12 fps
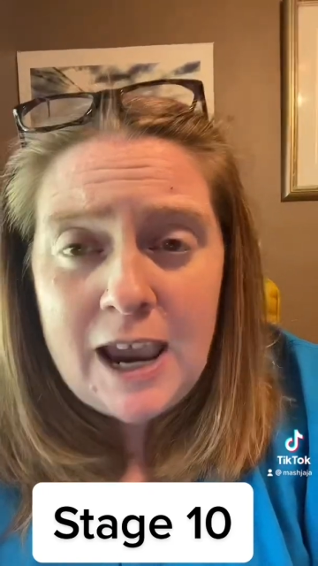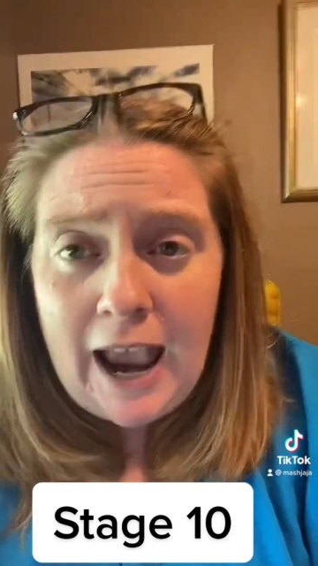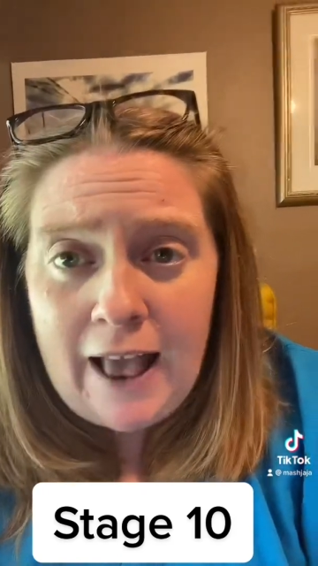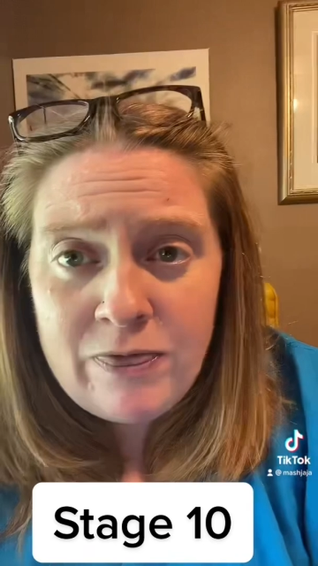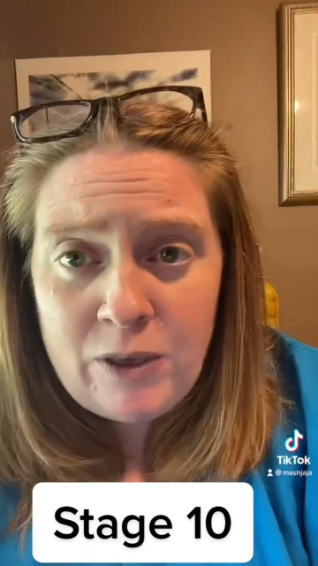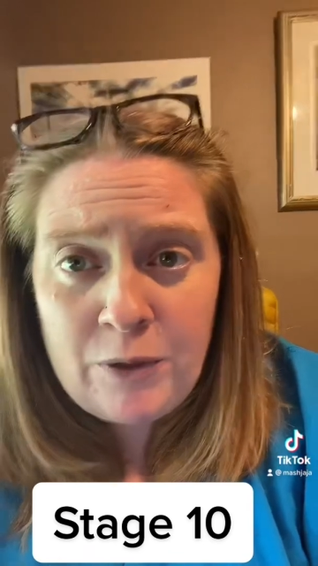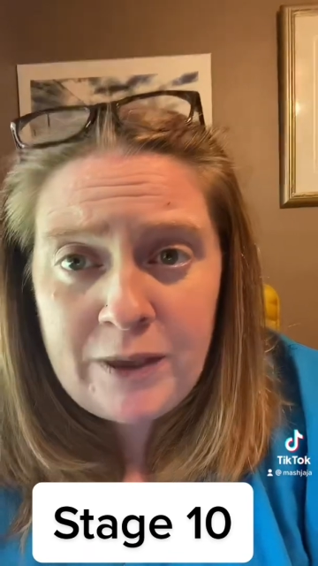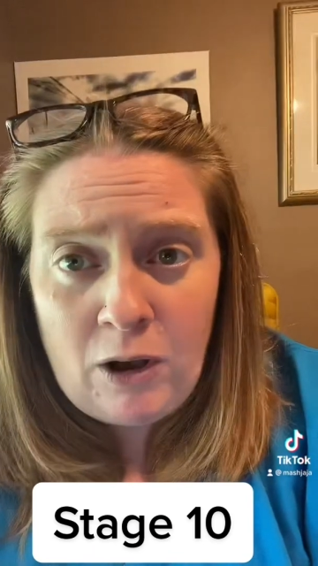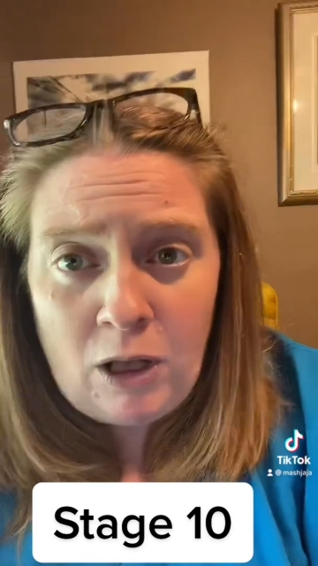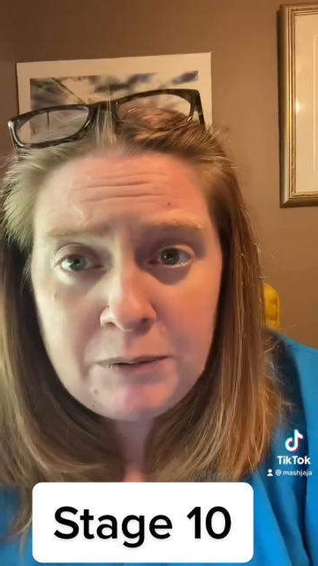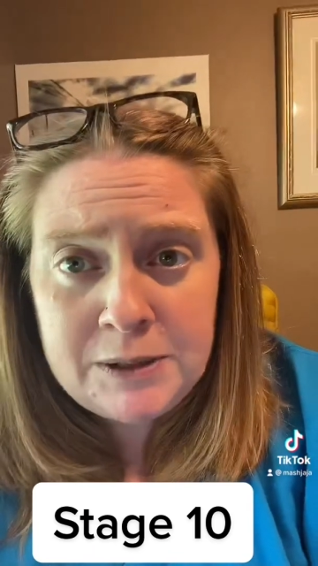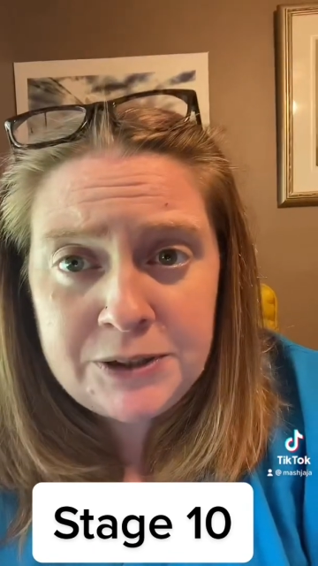and though they
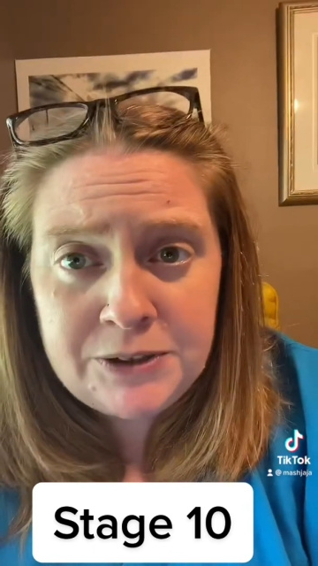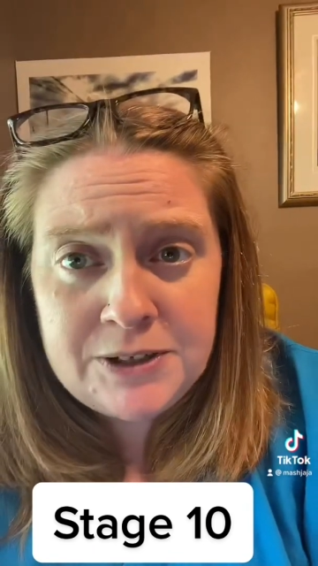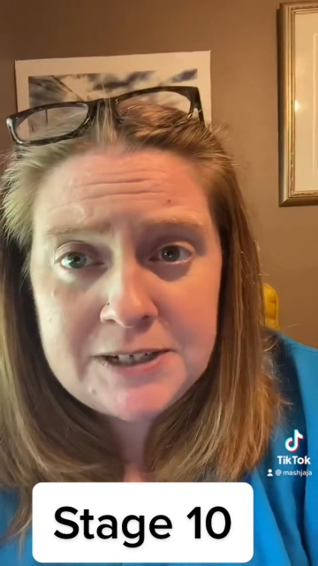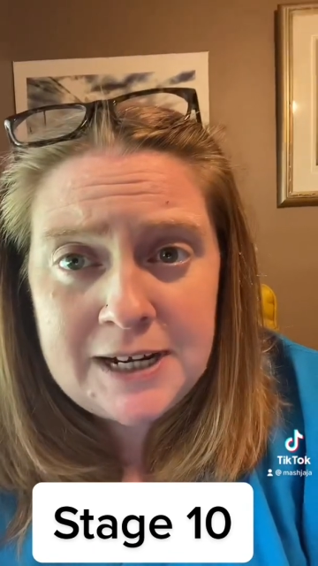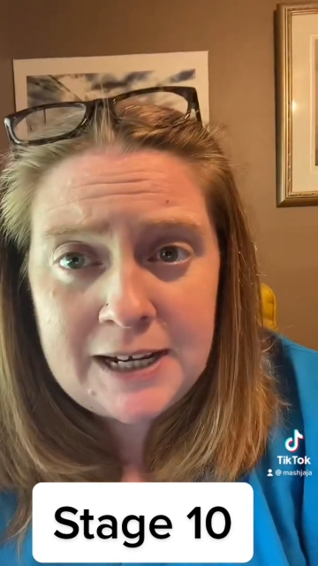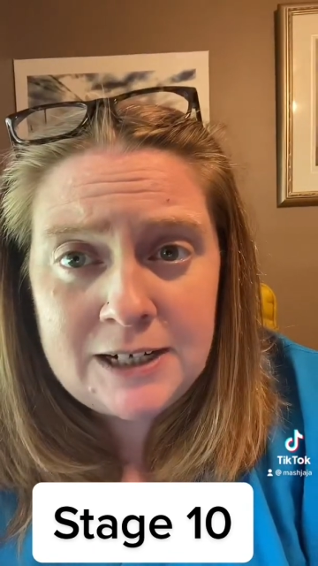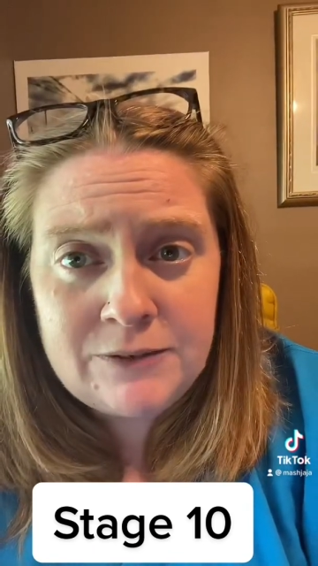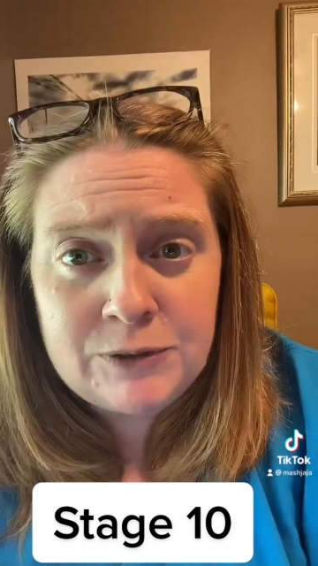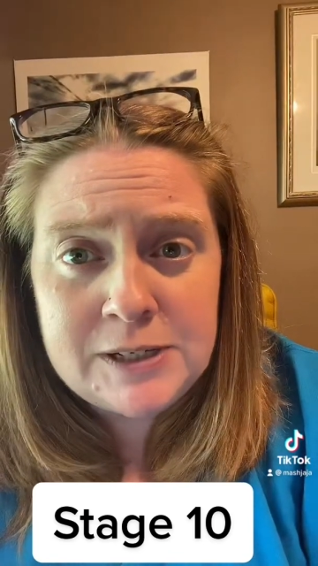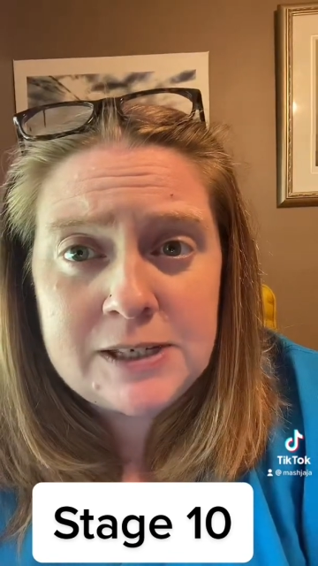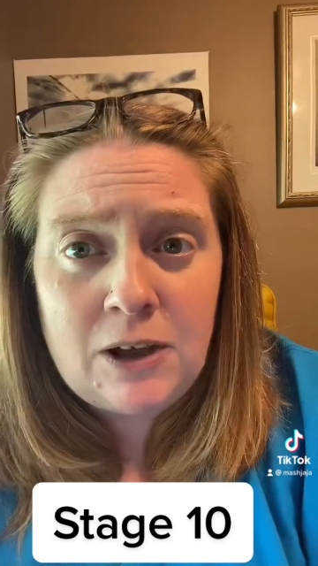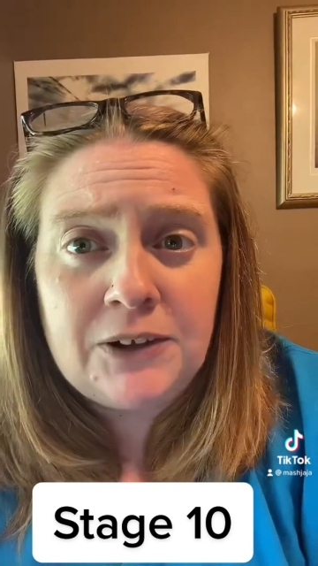all returned negative
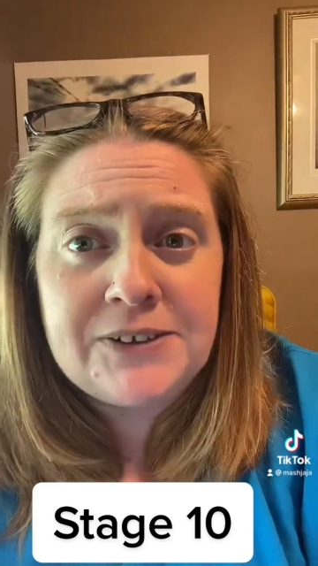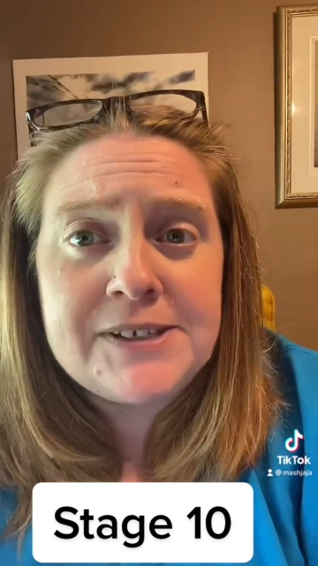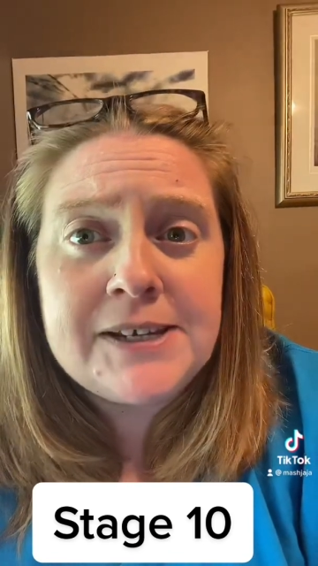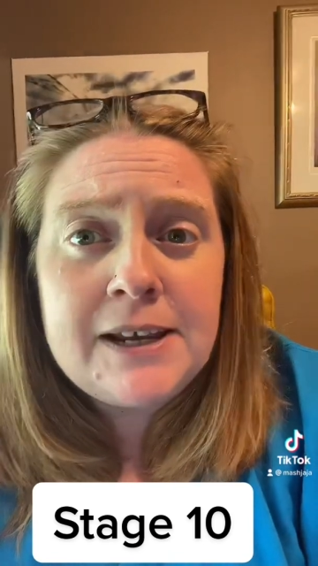results,